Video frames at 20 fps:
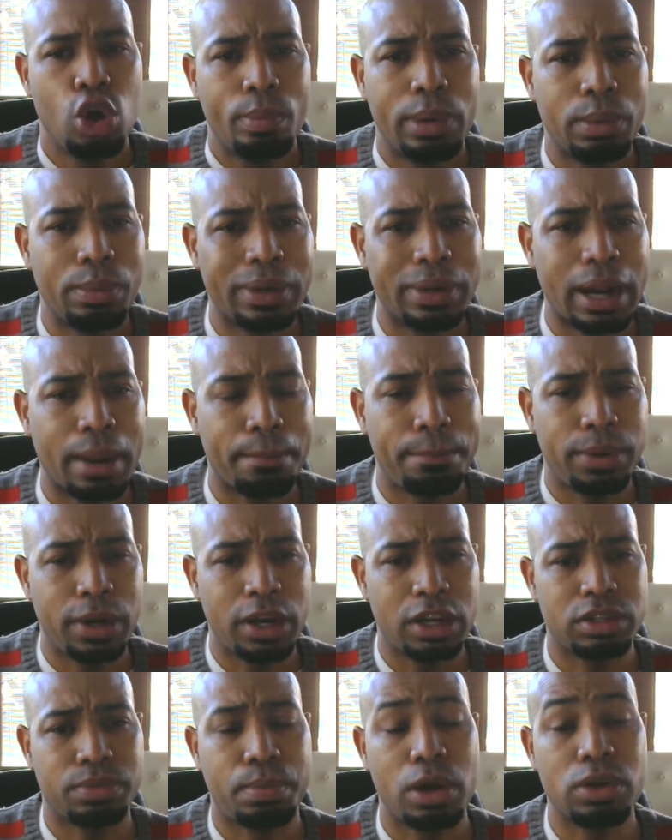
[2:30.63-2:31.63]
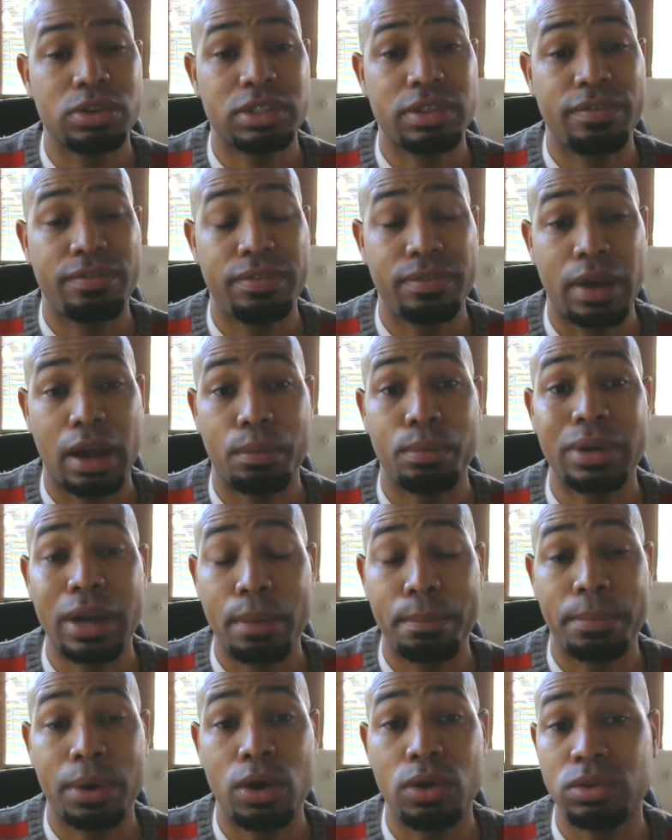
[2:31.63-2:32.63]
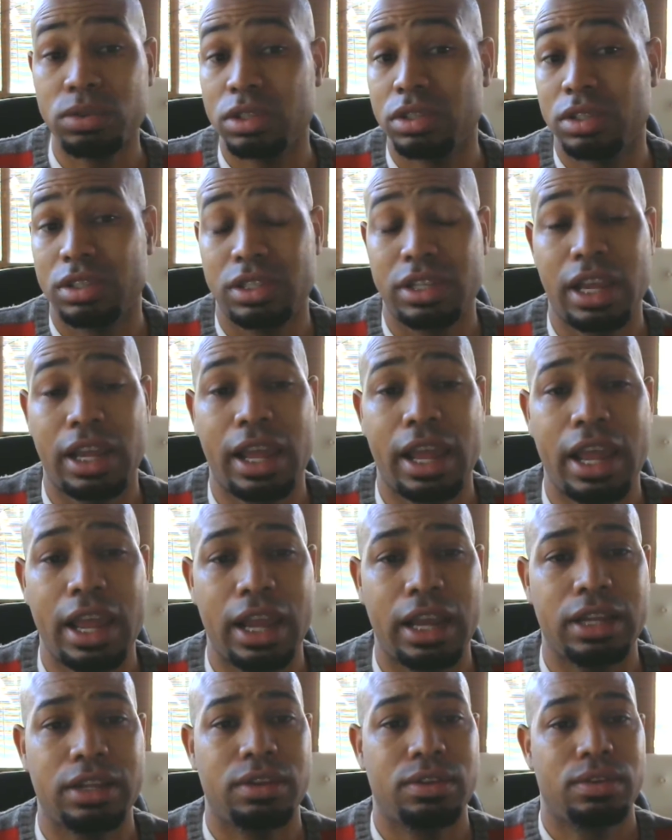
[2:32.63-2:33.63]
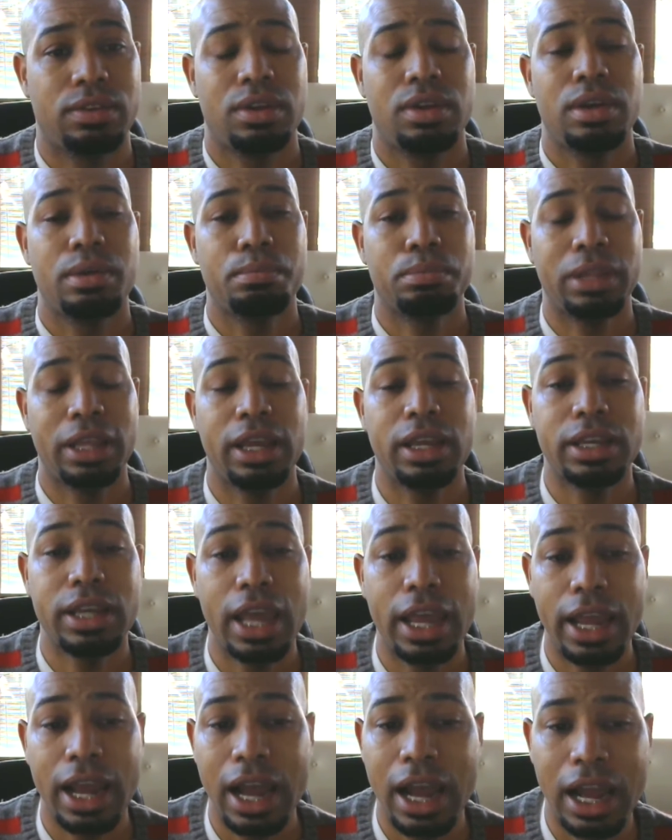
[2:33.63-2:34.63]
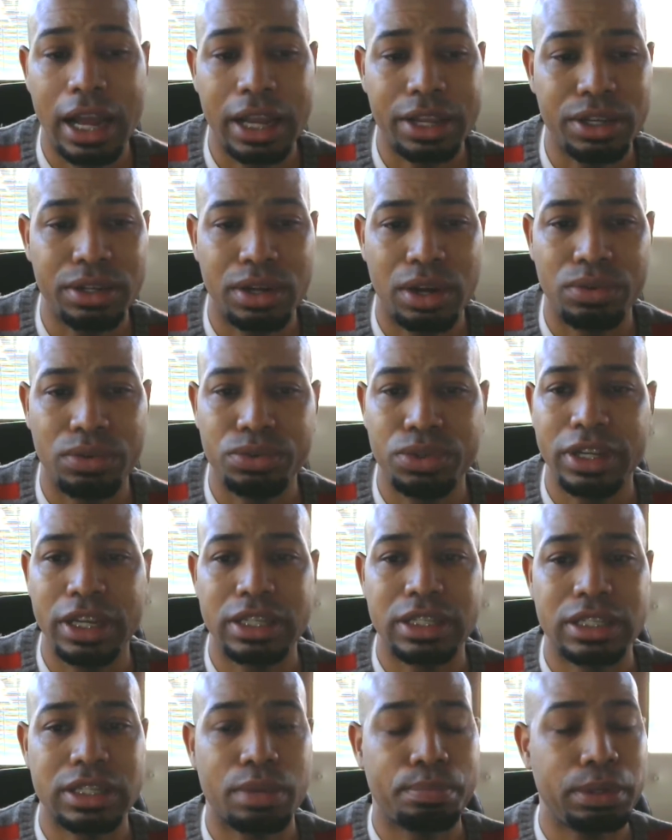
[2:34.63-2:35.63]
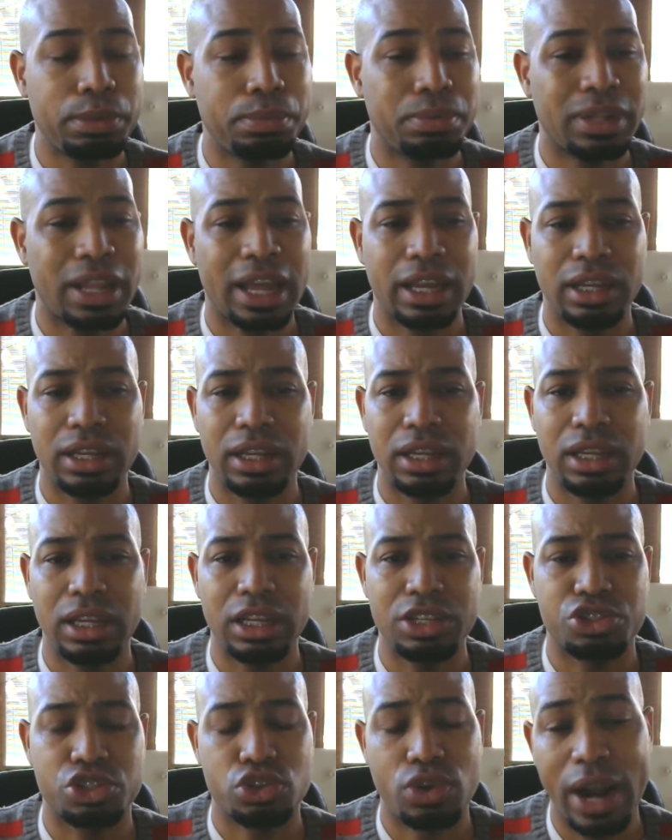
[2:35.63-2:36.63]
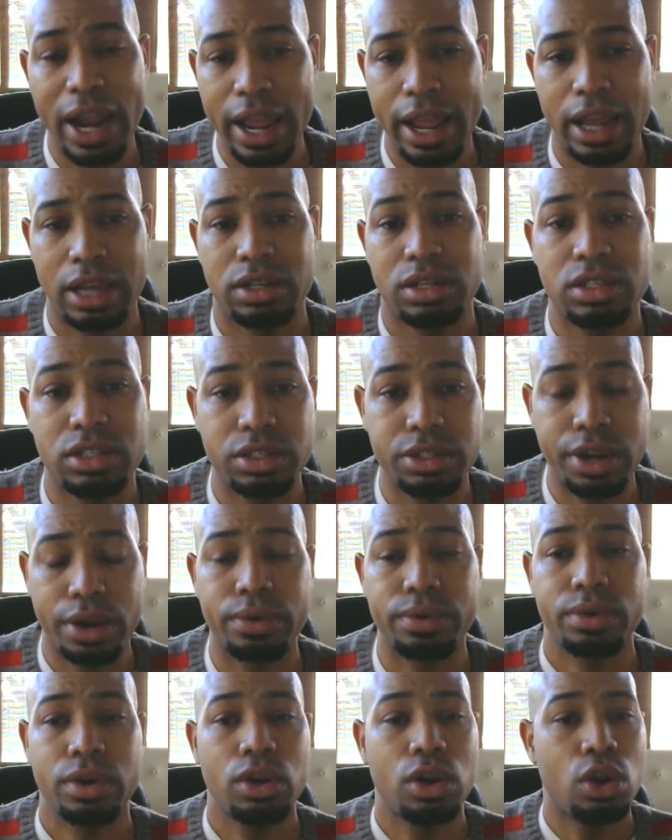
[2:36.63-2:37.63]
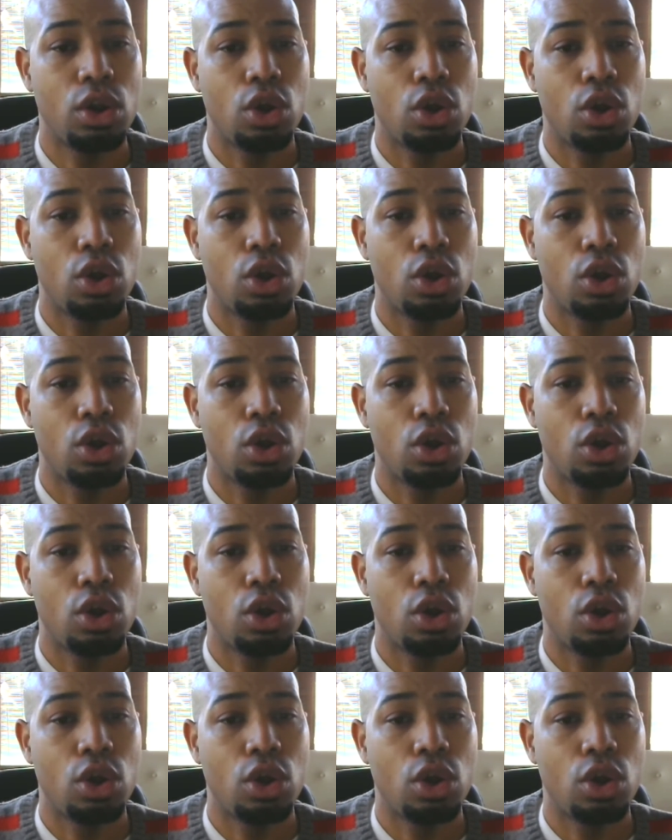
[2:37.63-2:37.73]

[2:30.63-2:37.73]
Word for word: But when I put posted, uh, when I post saying, "Hey, playing KI," you know, you get some people like it's trash, it's dirt.